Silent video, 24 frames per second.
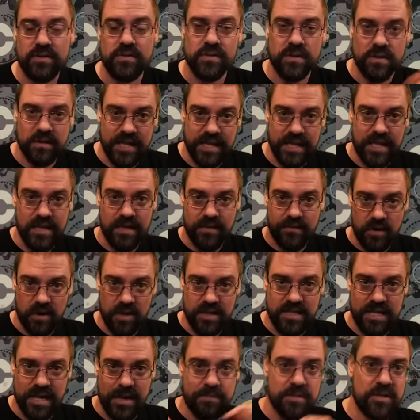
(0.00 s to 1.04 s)
There's a link in the
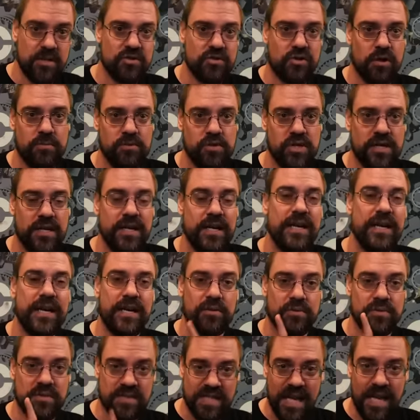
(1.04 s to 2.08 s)
very top of the description.
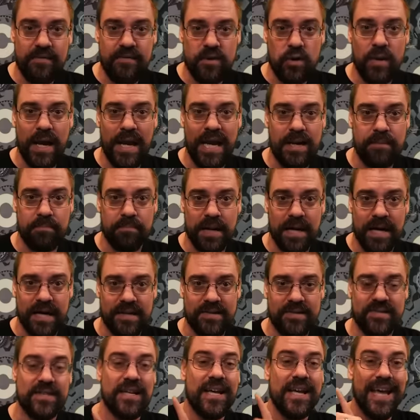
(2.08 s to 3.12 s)
It'll save you
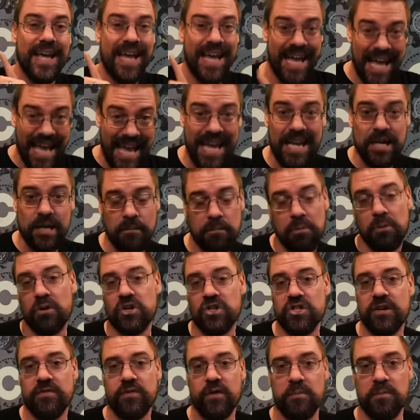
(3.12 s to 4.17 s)
$8. And a
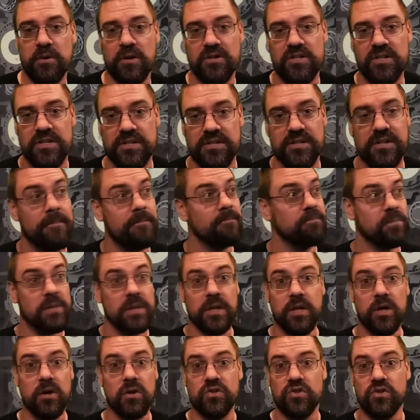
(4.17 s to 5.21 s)
portion of your purchase
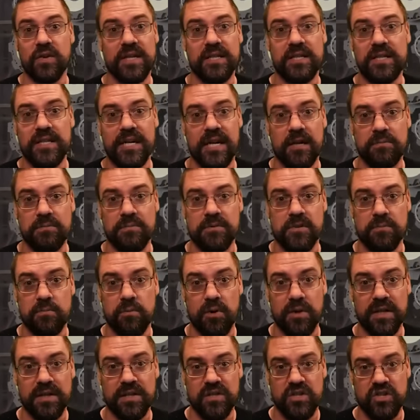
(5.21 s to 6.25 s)
goes directly to help
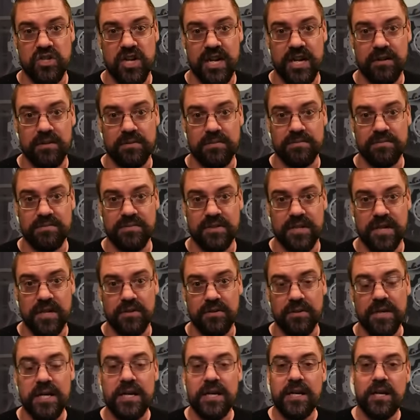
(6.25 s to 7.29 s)
supporting this channel.
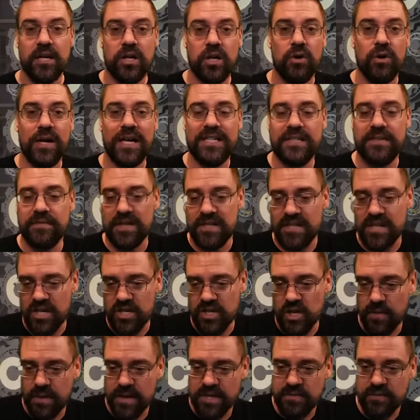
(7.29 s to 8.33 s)
So
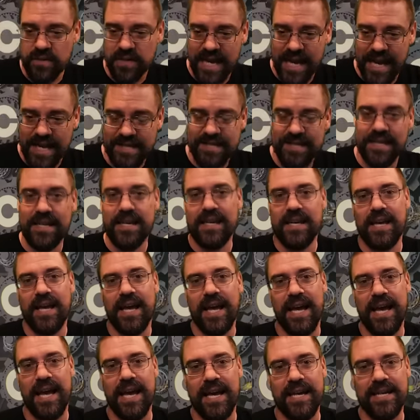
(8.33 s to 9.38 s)
coh.tv/norest for that.
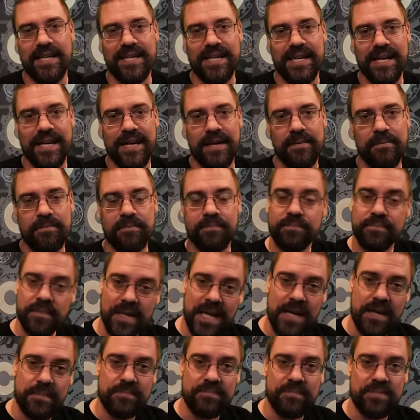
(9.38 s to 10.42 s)
And
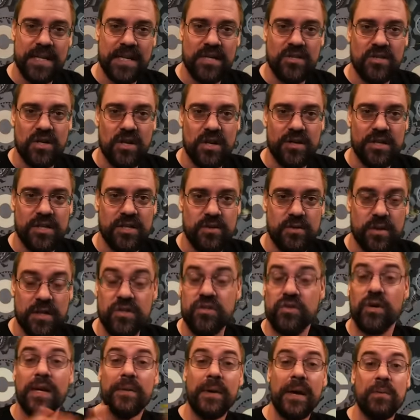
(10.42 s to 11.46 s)
yeah, thanks to all that do it.
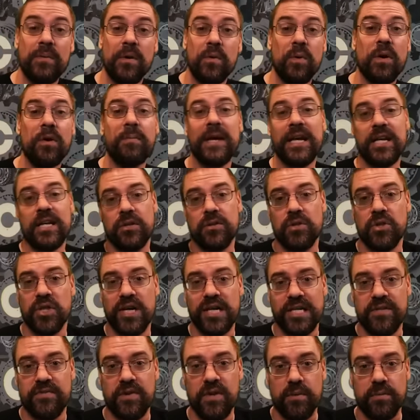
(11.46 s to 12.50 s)
So anyway, we will make another
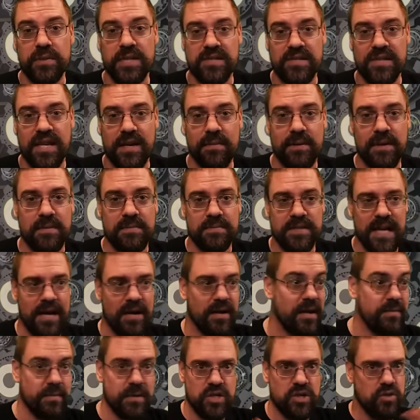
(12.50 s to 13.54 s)
thoughts video when this game comes
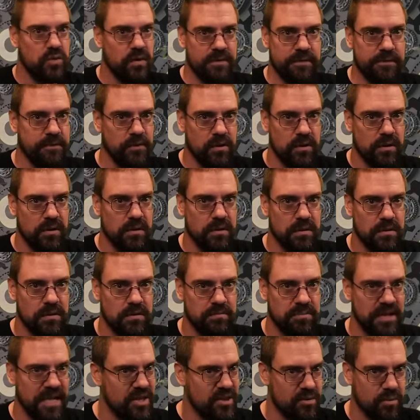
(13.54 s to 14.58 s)
out and we do a full
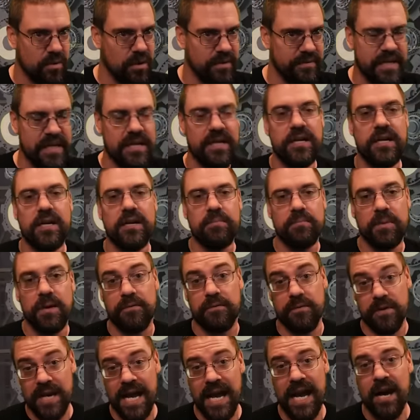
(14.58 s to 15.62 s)
playthrough of it. But
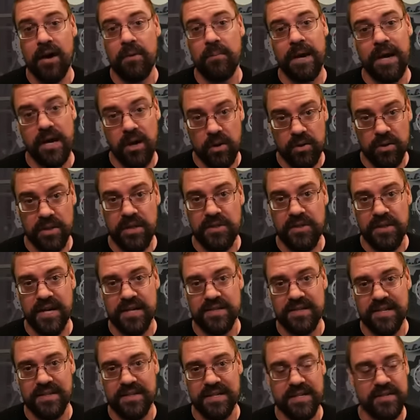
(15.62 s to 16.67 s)
for now, my early
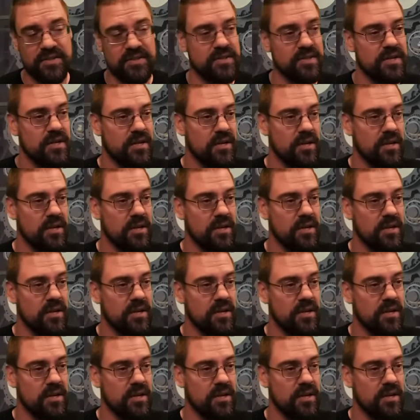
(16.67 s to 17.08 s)
thoughts on this